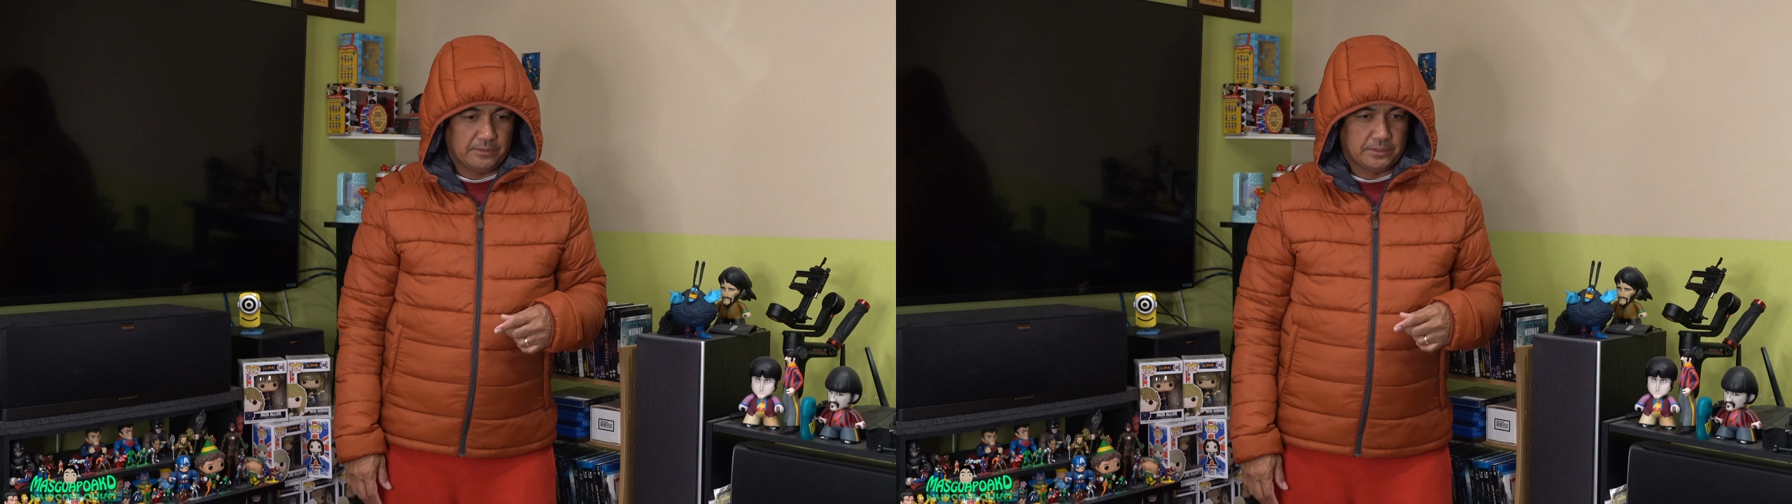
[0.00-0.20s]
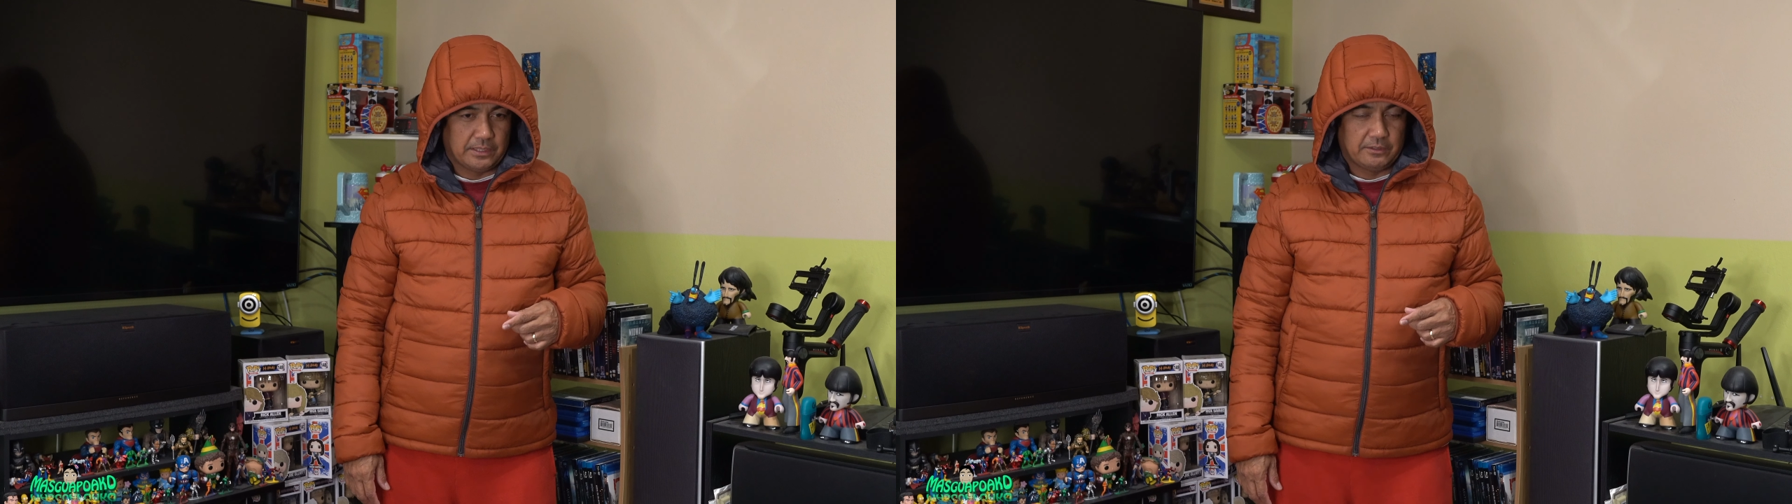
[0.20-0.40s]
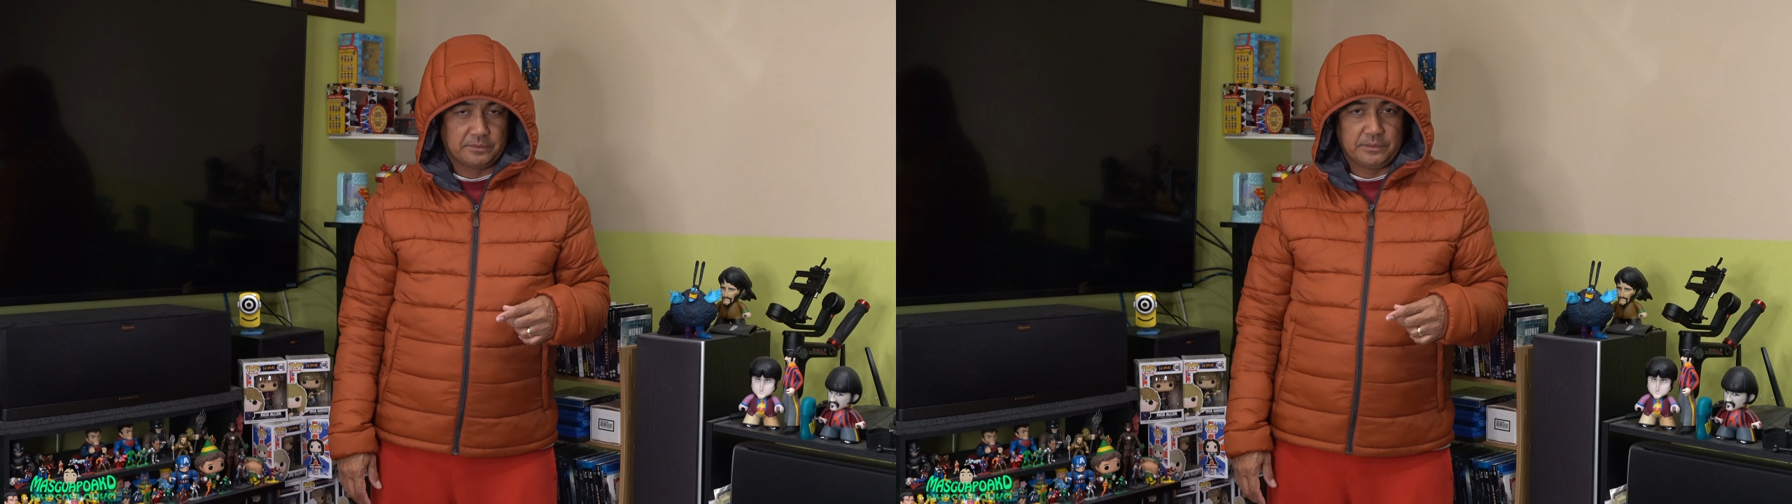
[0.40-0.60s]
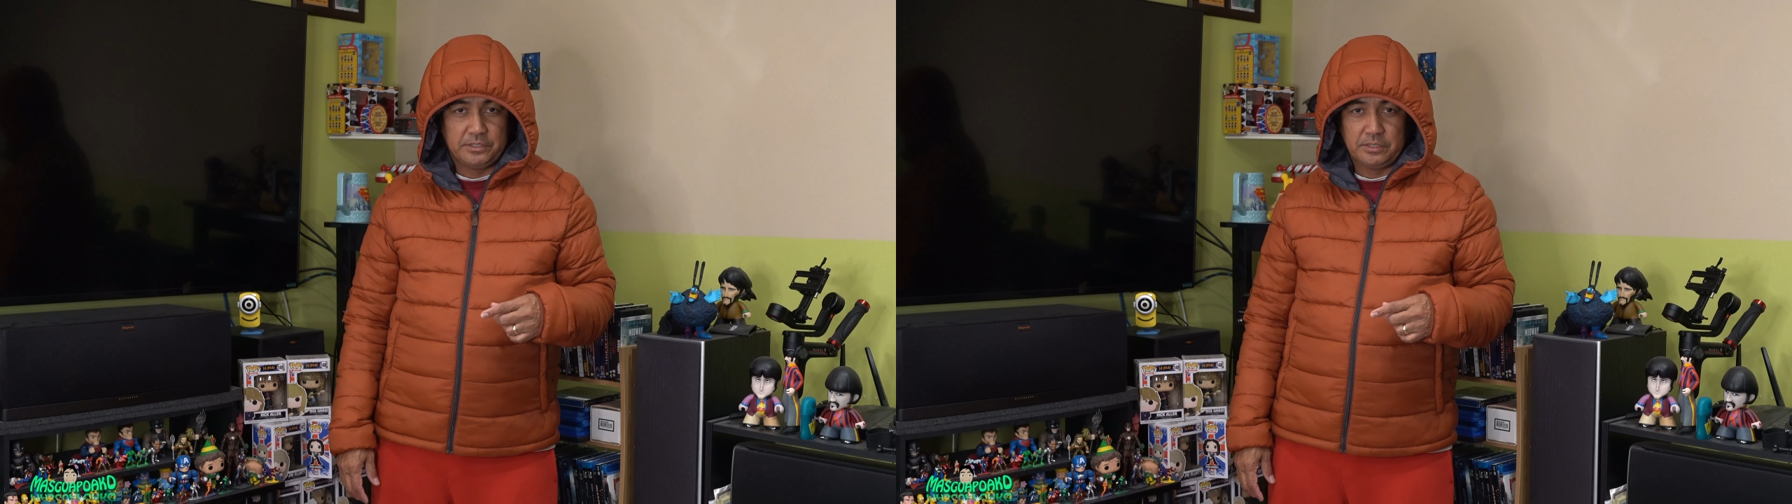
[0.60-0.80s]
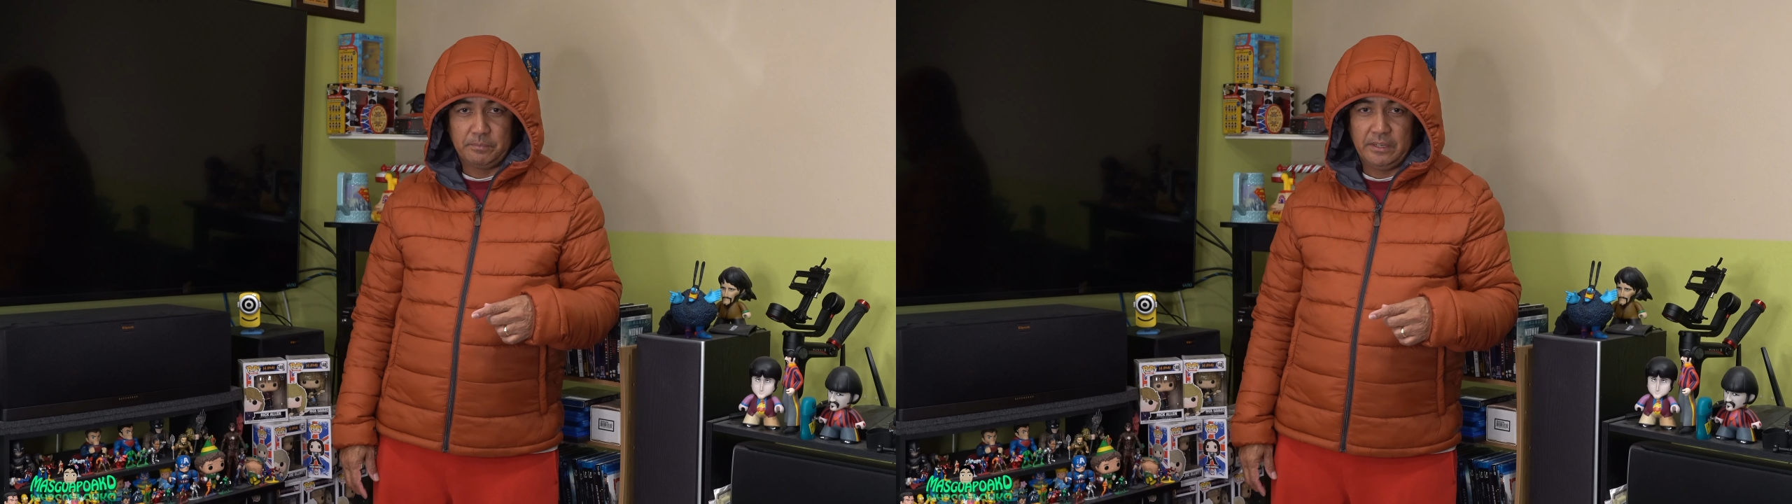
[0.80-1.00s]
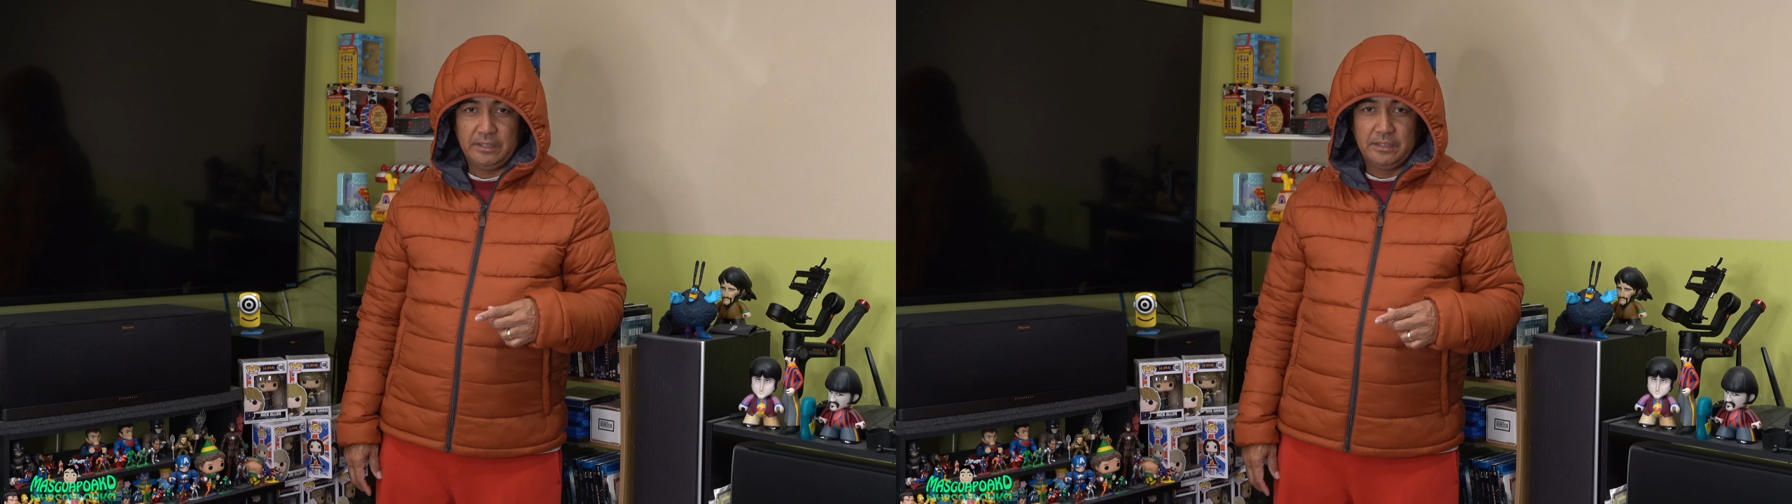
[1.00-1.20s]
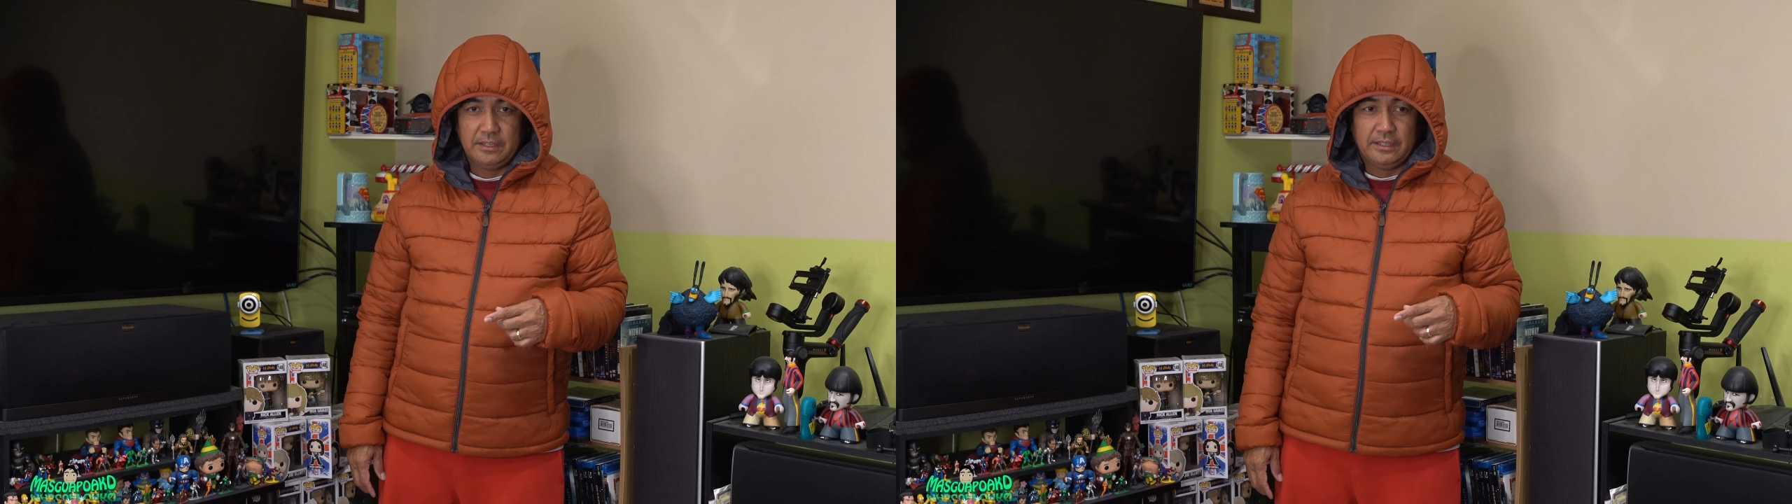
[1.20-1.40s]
so that was free shipping.